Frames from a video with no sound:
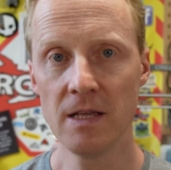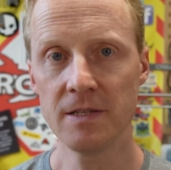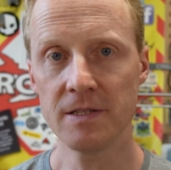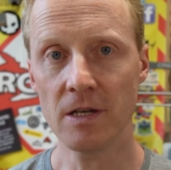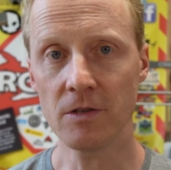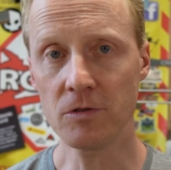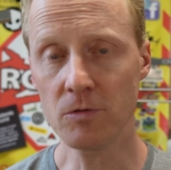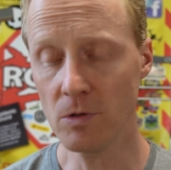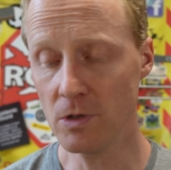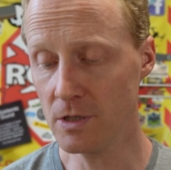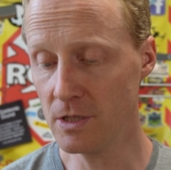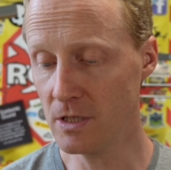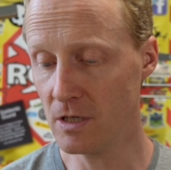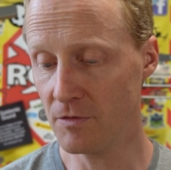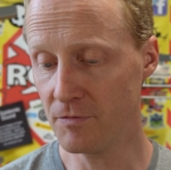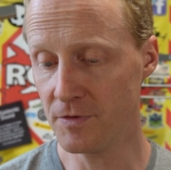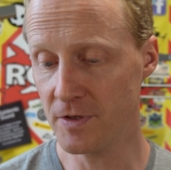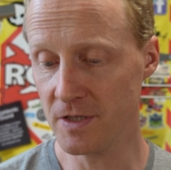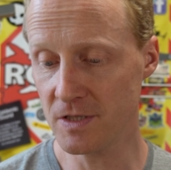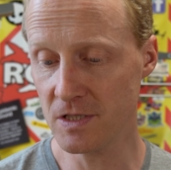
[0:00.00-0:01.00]
Sound quality
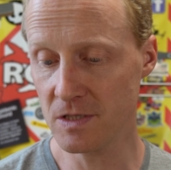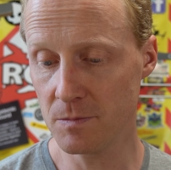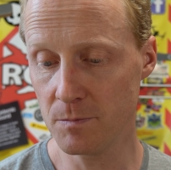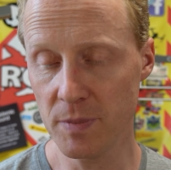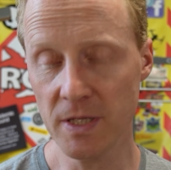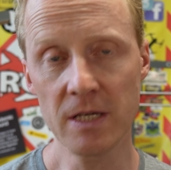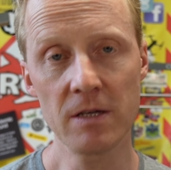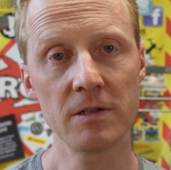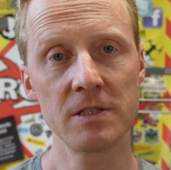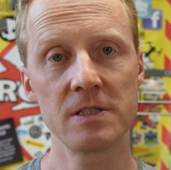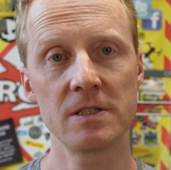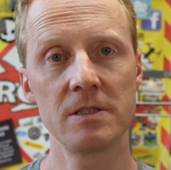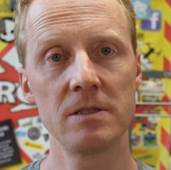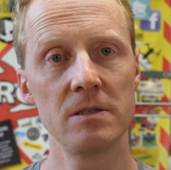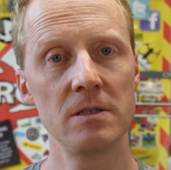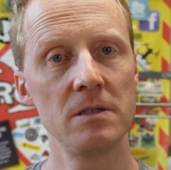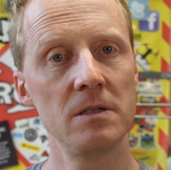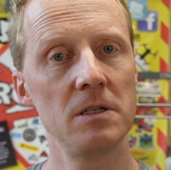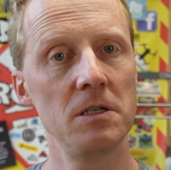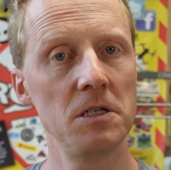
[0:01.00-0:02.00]
of the speakers
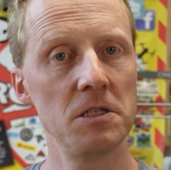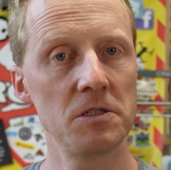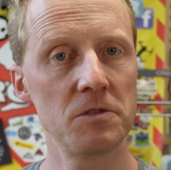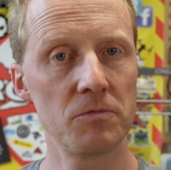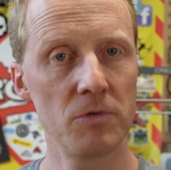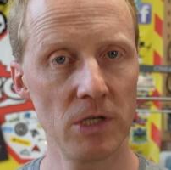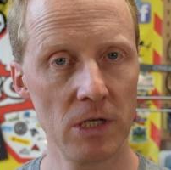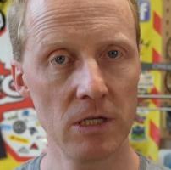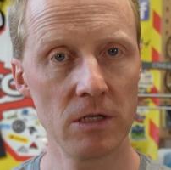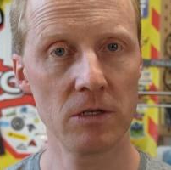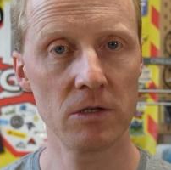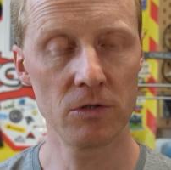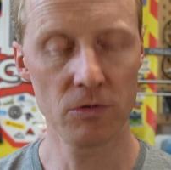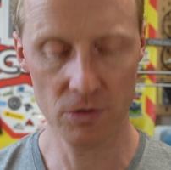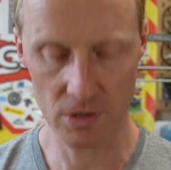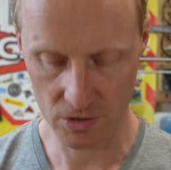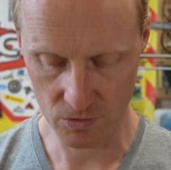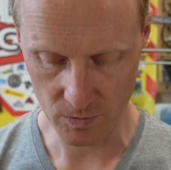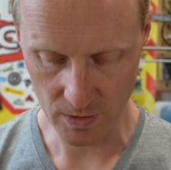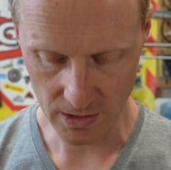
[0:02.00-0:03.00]
is really
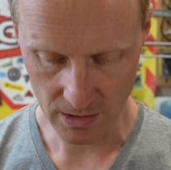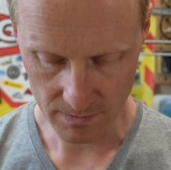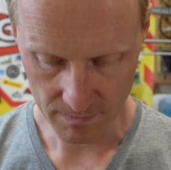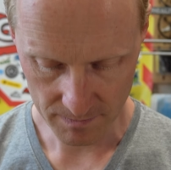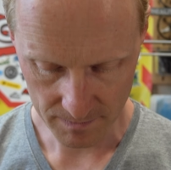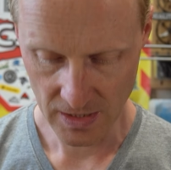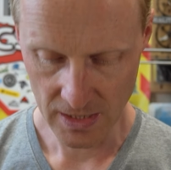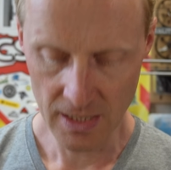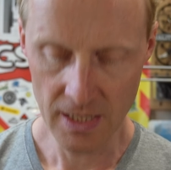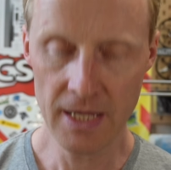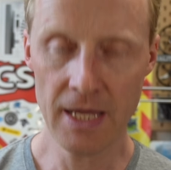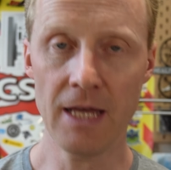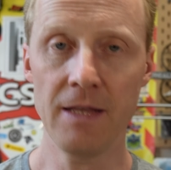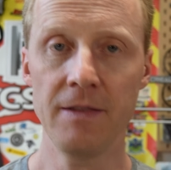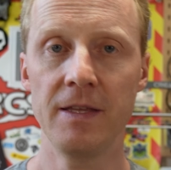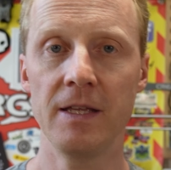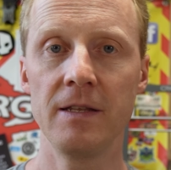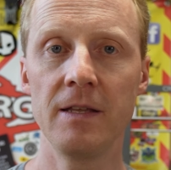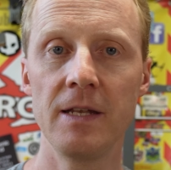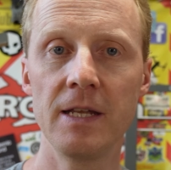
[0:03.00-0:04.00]
good as well.
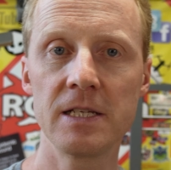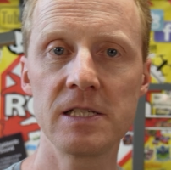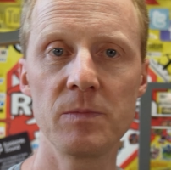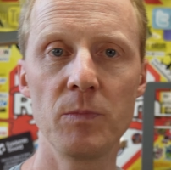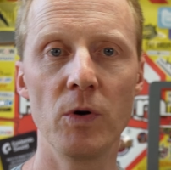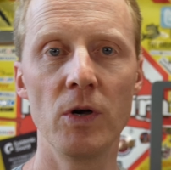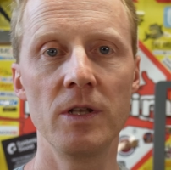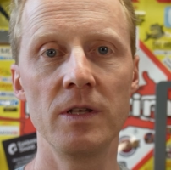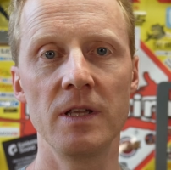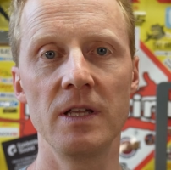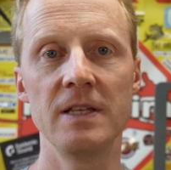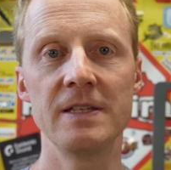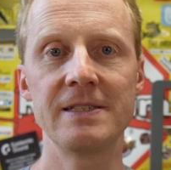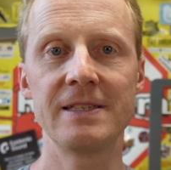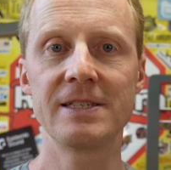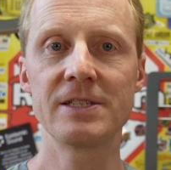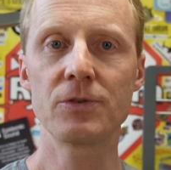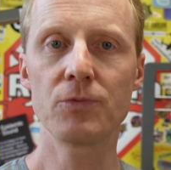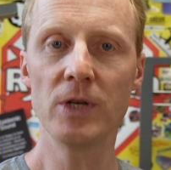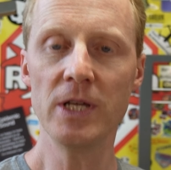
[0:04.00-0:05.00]
And then the next point is
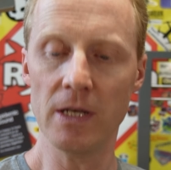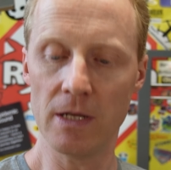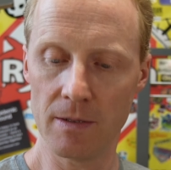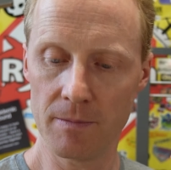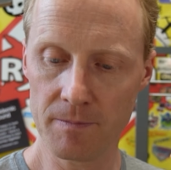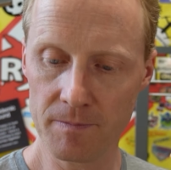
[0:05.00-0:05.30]
the screen.